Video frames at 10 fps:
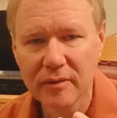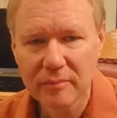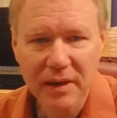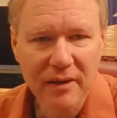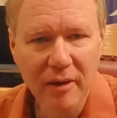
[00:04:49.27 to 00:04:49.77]

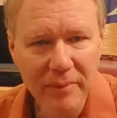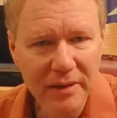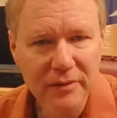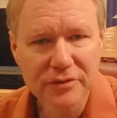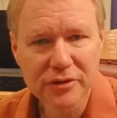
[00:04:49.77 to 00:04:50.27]
May
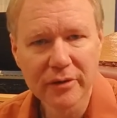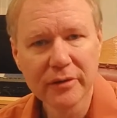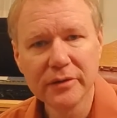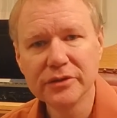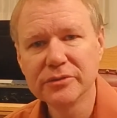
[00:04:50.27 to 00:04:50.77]
coming to
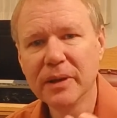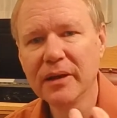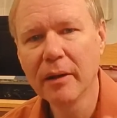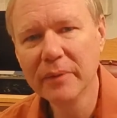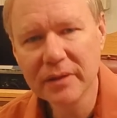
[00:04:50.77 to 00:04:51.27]
church, may
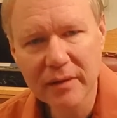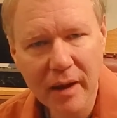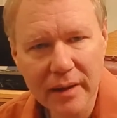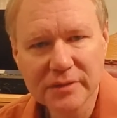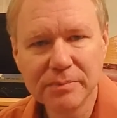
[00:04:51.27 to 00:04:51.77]
coming to
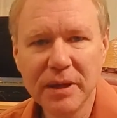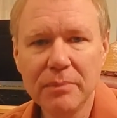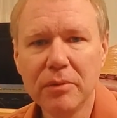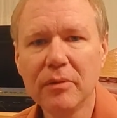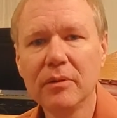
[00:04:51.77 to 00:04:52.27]
God's
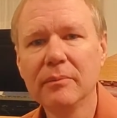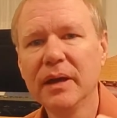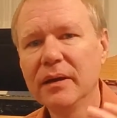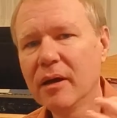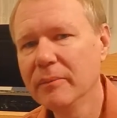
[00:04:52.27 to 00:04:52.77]
people,
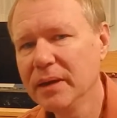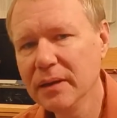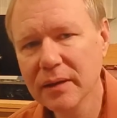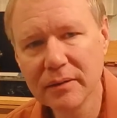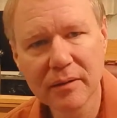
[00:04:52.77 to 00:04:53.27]
may
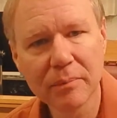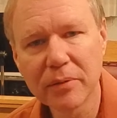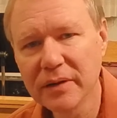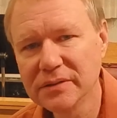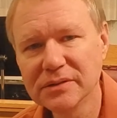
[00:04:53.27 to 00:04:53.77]
coming into the
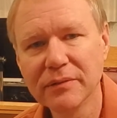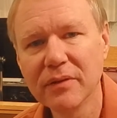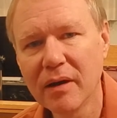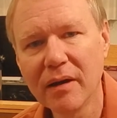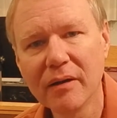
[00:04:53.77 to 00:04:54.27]
presence of
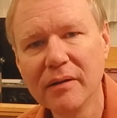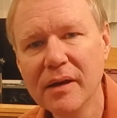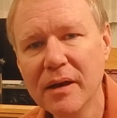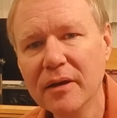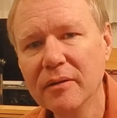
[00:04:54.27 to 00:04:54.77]
God
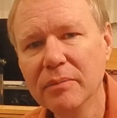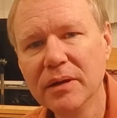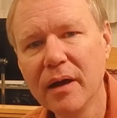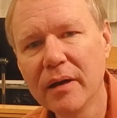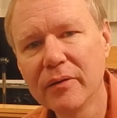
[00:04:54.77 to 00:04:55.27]

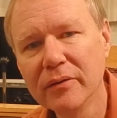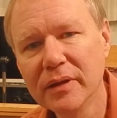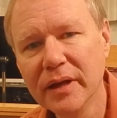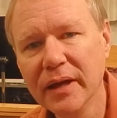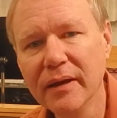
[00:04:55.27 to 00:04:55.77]
be not
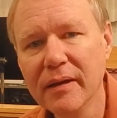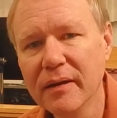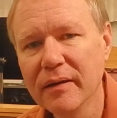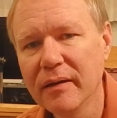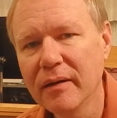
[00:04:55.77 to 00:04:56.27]
only
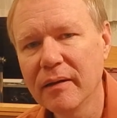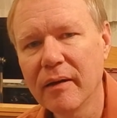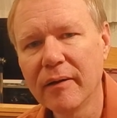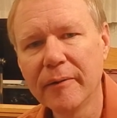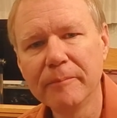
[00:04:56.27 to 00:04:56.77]

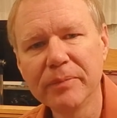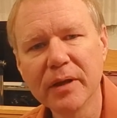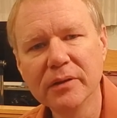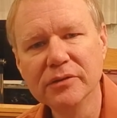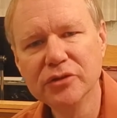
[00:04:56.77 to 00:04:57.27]

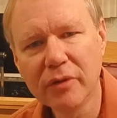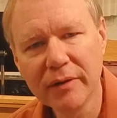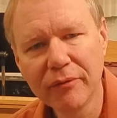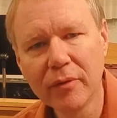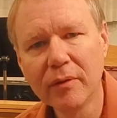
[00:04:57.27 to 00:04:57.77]
a
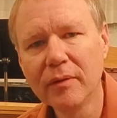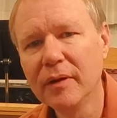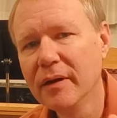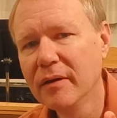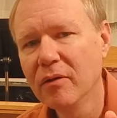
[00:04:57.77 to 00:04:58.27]

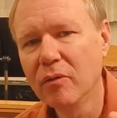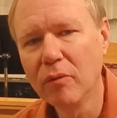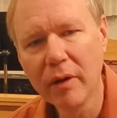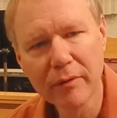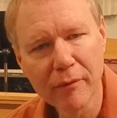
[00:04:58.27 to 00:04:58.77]
joyful,
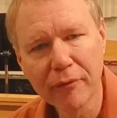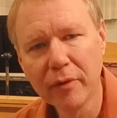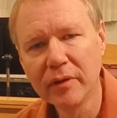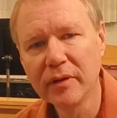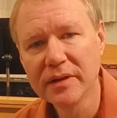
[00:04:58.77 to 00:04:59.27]

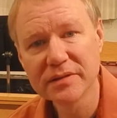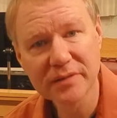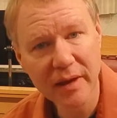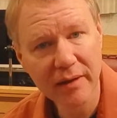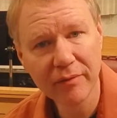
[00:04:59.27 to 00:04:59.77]
wonderful,
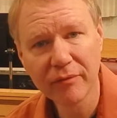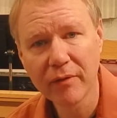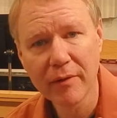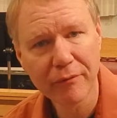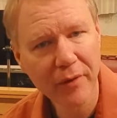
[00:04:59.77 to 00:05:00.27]
safe
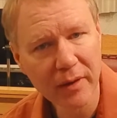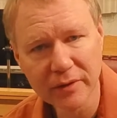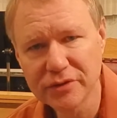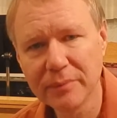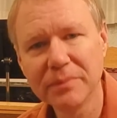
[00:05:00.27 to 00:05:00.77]

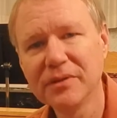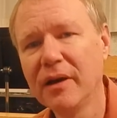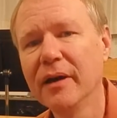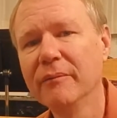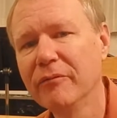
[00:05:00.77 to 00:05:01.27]
fellowship
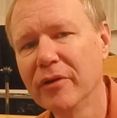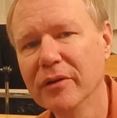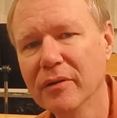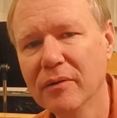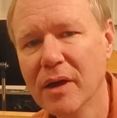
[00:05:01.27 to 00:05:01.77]
time for
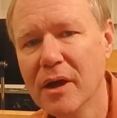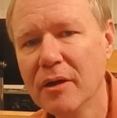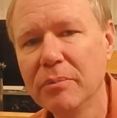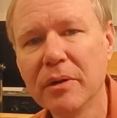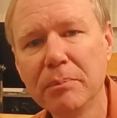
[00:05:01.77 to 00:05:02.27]
you,
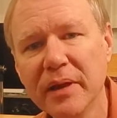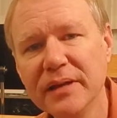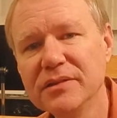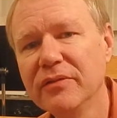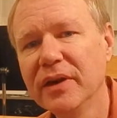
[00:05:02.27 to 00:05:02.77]
but a
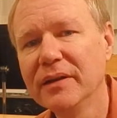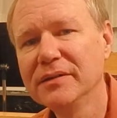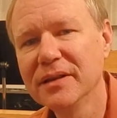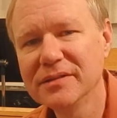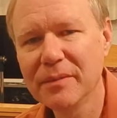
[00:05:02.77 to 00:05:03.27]
place of
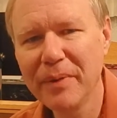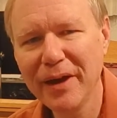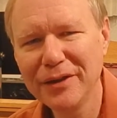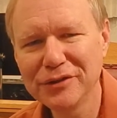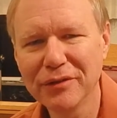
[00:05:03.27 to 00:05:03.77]

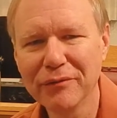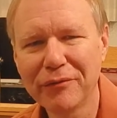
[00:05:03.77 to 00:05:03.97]
anticipation